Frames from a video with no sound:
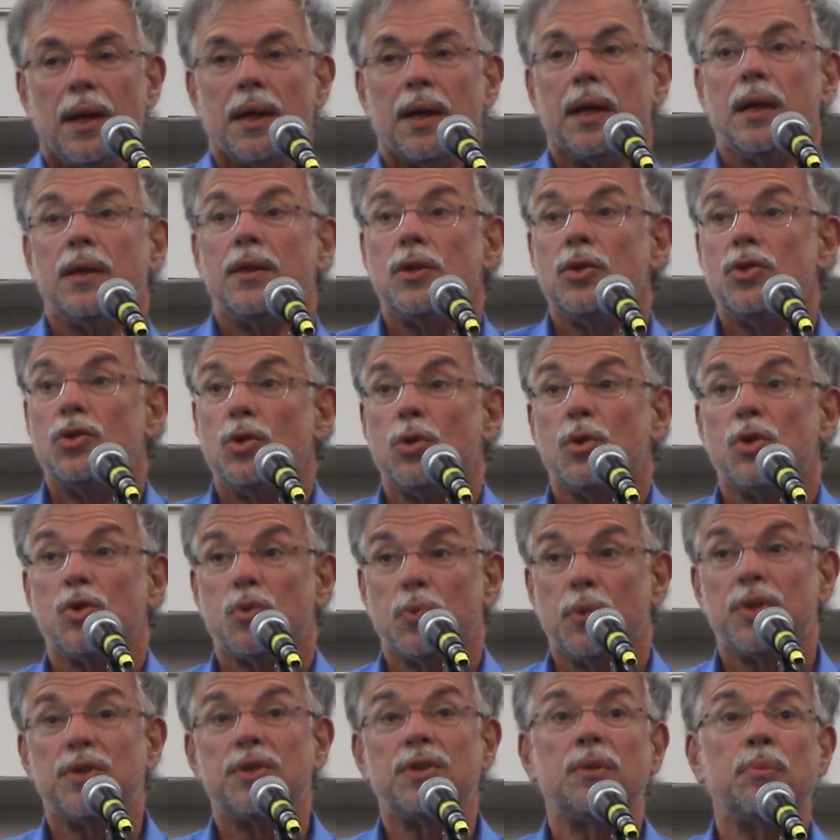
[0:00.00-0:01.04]
In the Jewish
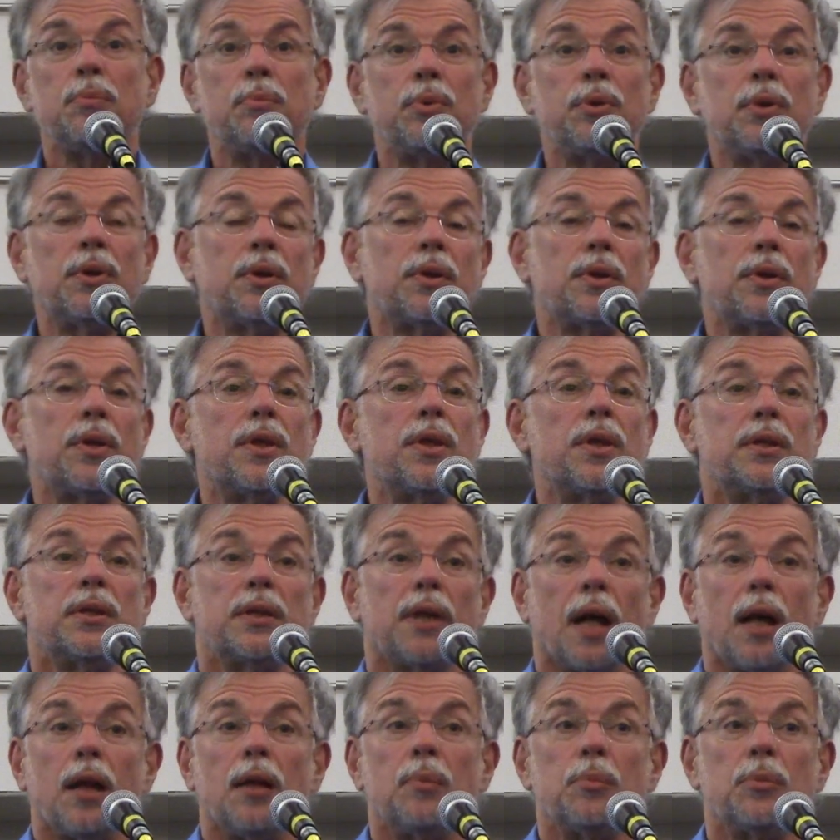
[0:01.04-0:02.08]
wisdom book, the
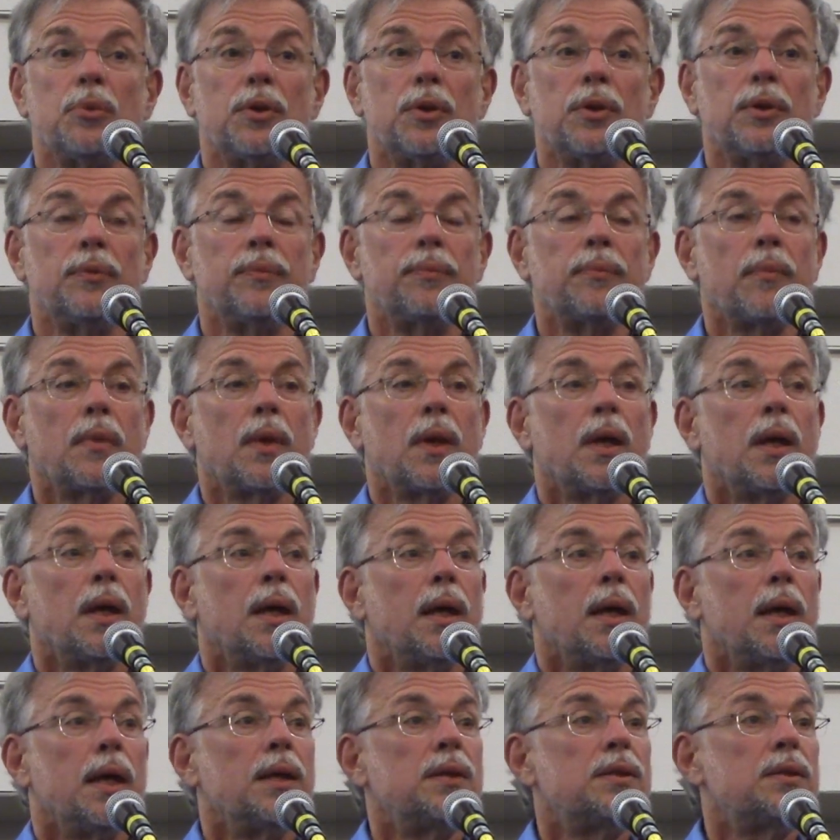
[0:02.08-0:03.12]
Talmud,
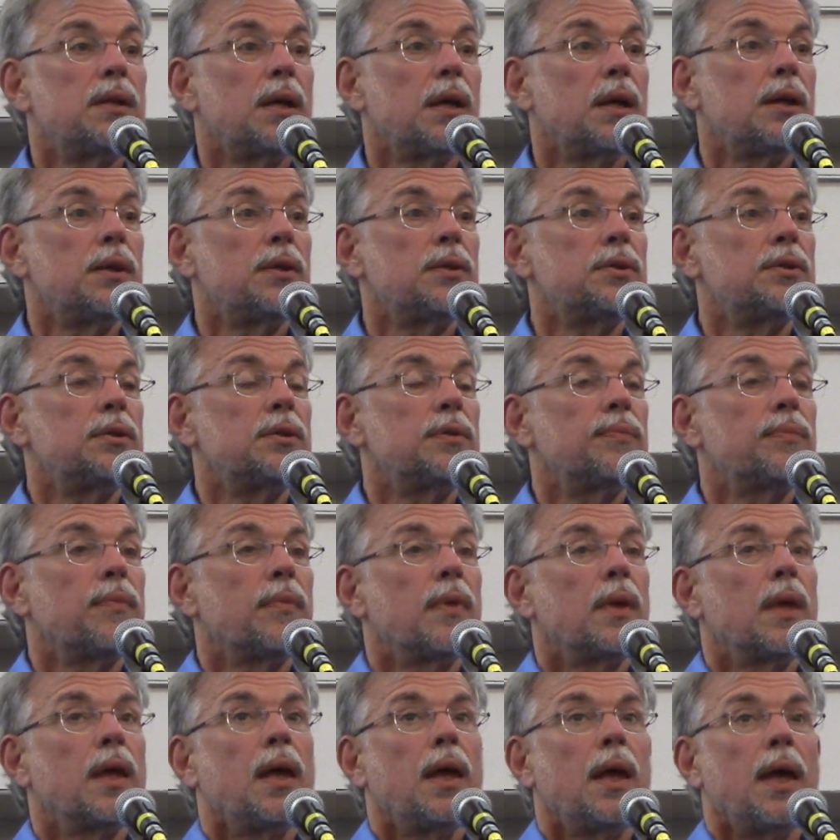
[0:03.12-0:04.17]
it says,
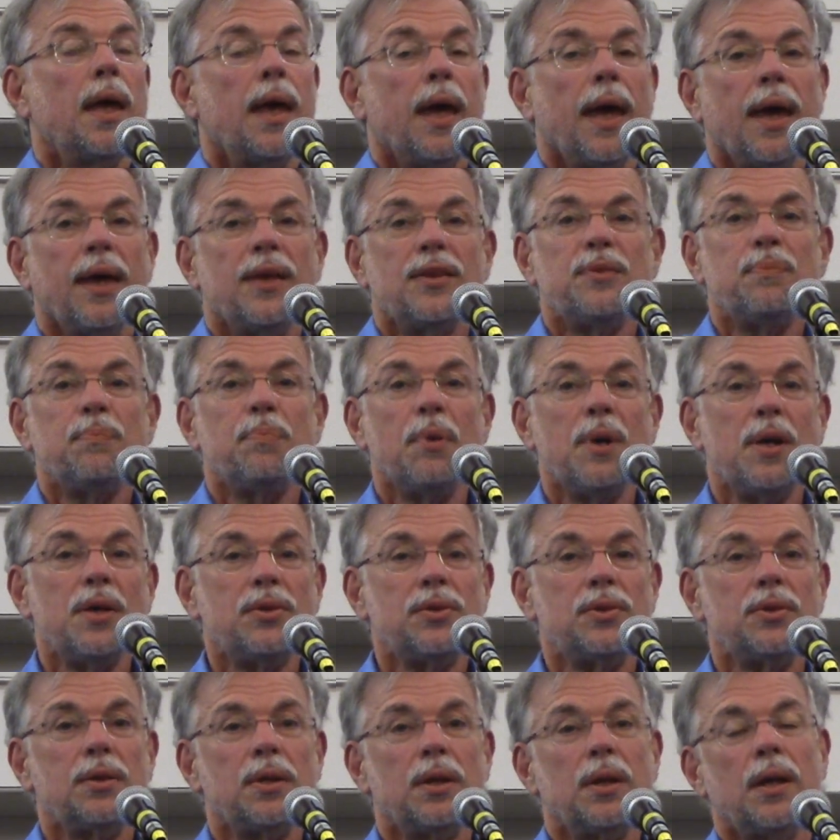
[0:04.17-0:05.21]
as
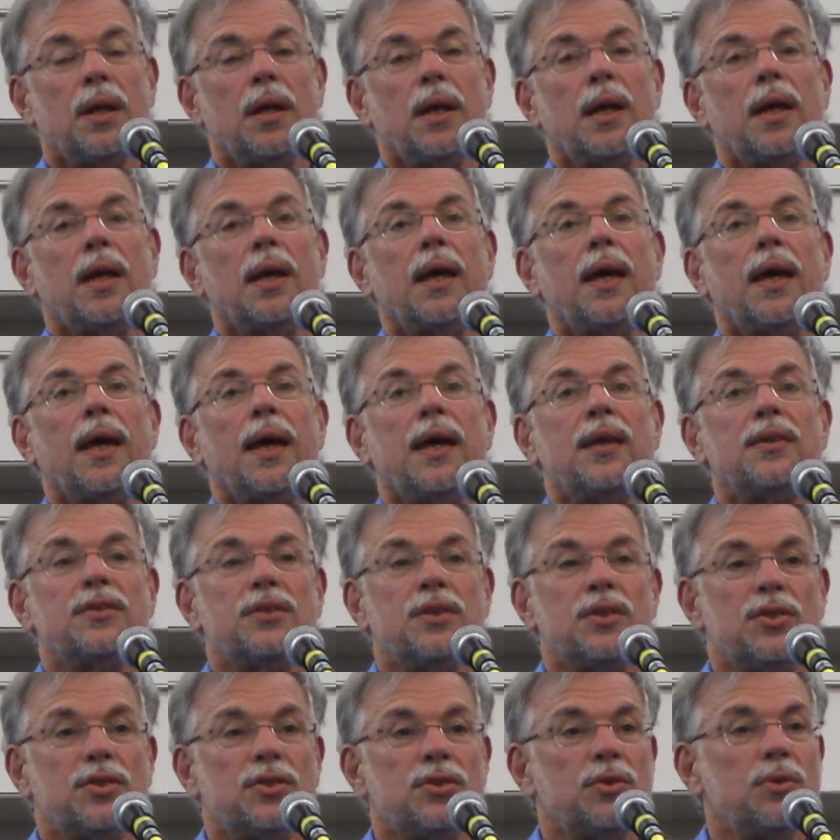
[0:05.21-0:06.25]
much as
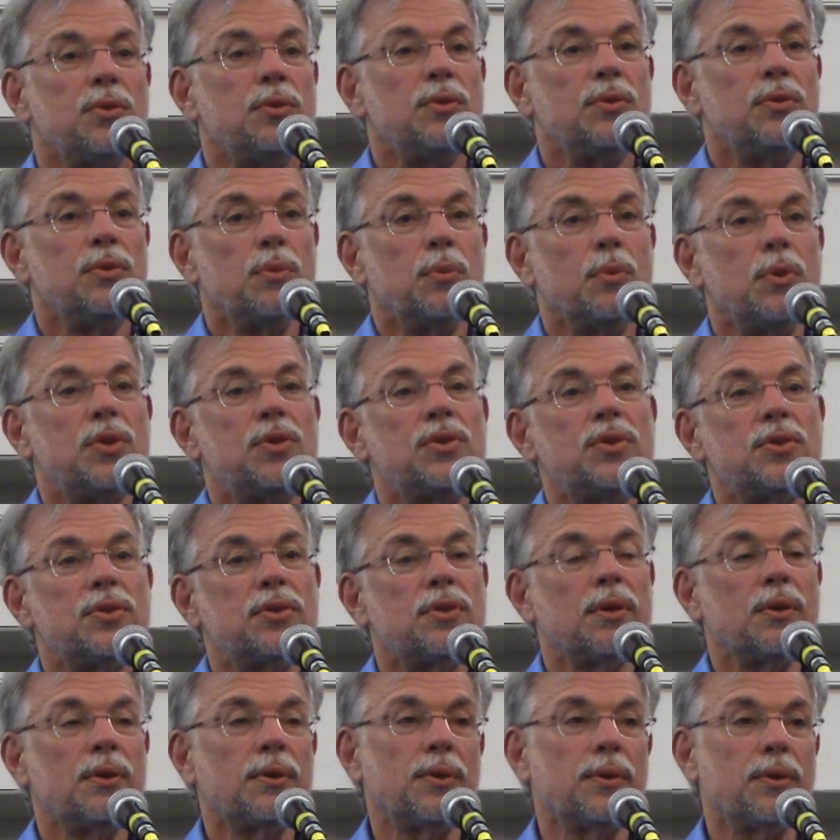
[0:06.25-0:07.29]
the student wishes
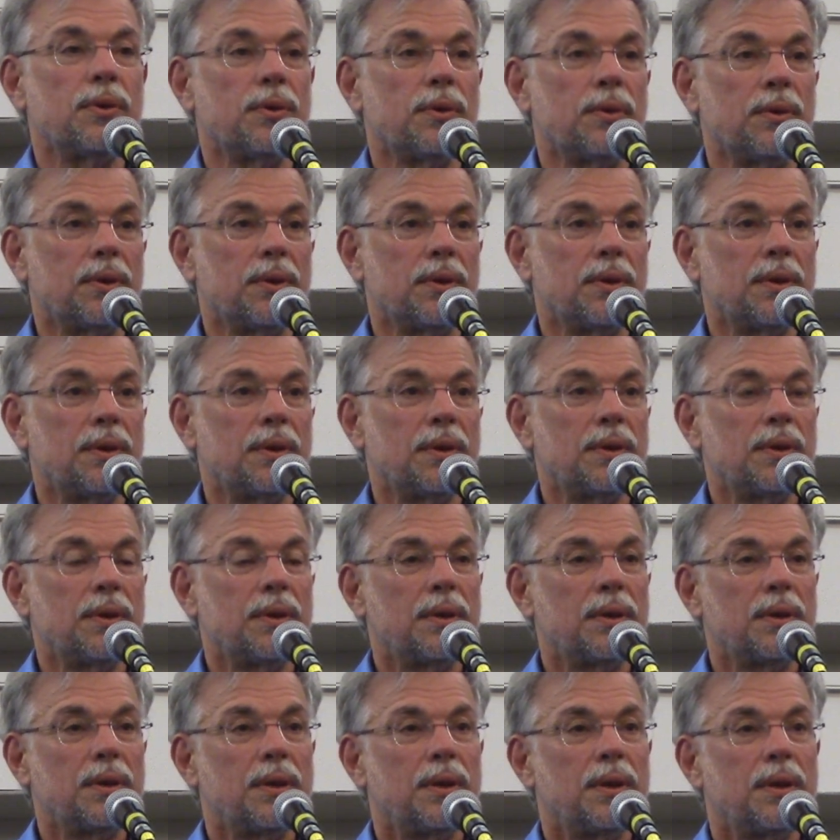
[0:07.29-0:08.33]
to learn,
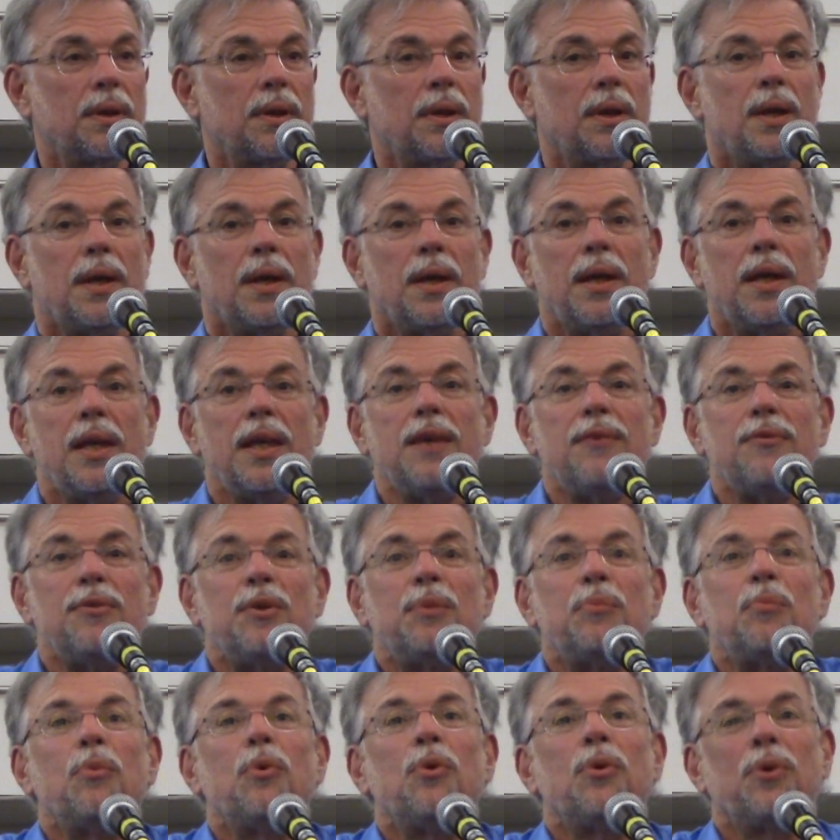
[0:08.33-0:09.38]

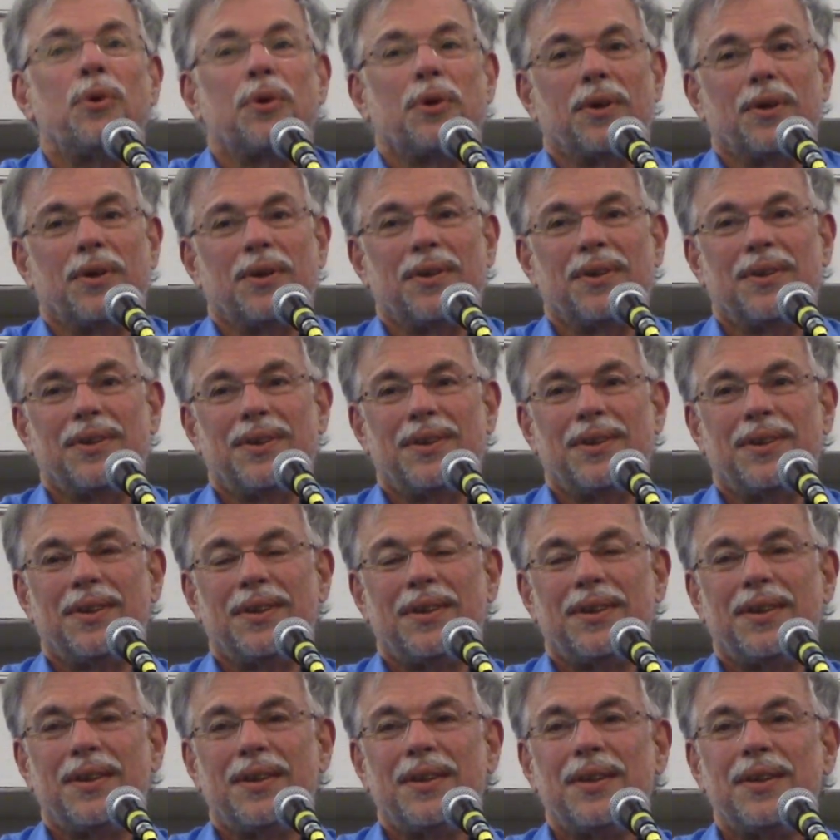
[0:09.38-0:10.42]
even more
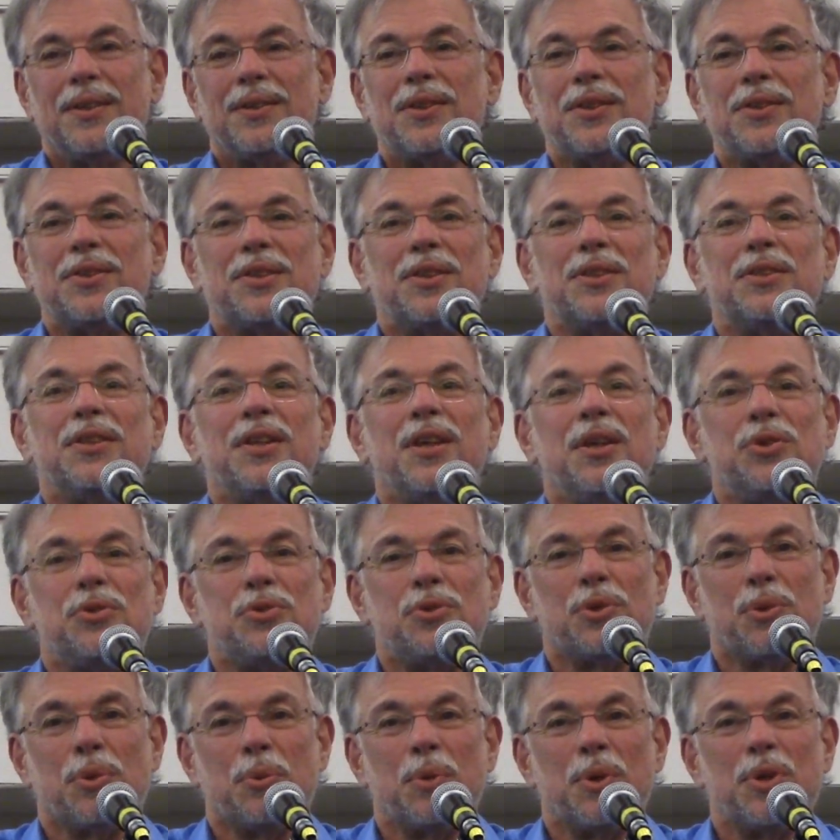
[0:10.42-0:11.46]
does the
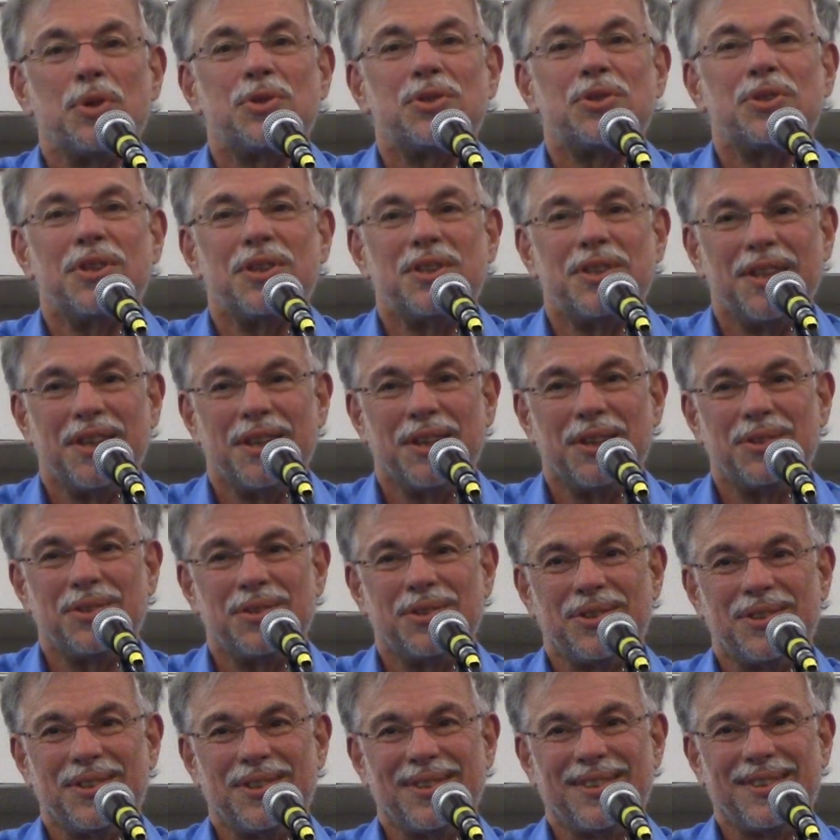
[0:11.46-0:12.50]
teacher wish to
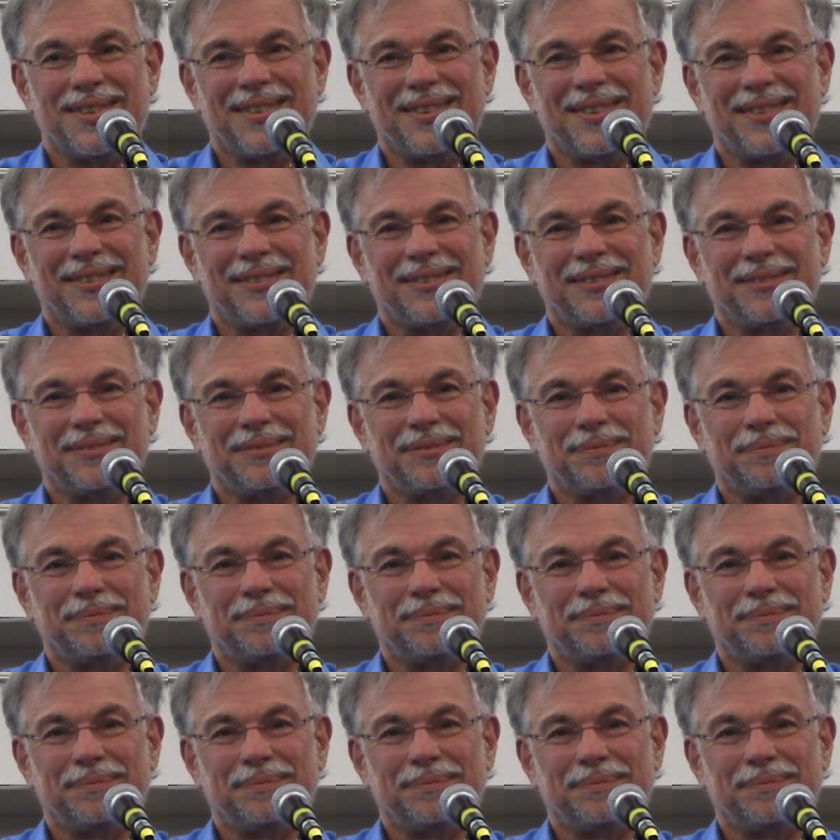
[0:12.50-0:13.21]
teach. And